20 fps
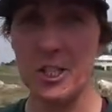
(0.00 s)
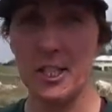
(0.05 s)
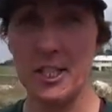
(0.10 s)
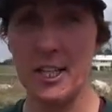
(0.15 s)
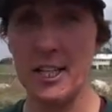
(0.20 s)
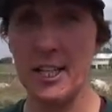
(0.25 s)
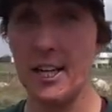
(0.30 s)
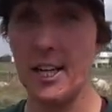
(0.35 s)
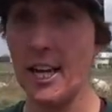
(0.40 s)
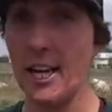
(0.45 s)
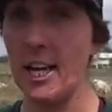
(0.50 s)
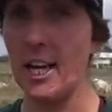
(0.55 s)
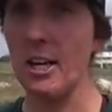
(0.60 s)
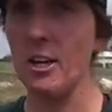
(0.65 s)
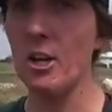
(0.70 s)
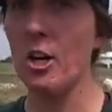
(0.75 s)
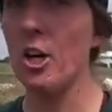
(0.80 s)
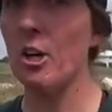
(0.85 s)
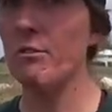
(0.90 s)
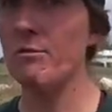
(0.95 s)
to get
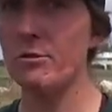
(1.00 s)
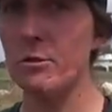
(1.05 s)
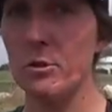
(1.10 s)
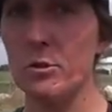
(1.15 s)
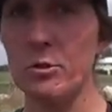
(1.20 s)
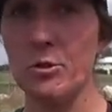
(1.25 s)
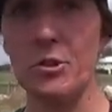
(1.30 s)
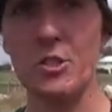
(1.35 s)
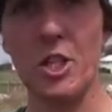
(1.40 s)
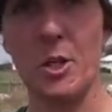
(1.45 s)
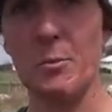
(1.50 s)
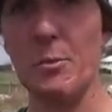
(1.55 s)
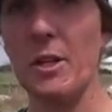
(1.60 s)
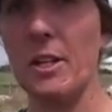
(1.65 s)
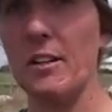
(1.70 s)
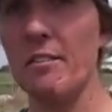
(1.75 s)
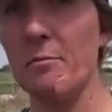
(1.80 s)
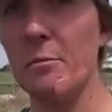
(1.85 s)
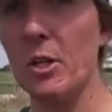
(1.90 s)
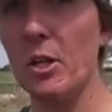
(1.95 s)
a full
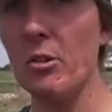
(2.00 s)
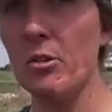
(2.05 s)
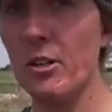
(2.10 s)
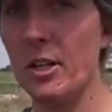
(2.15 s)
stomach of milk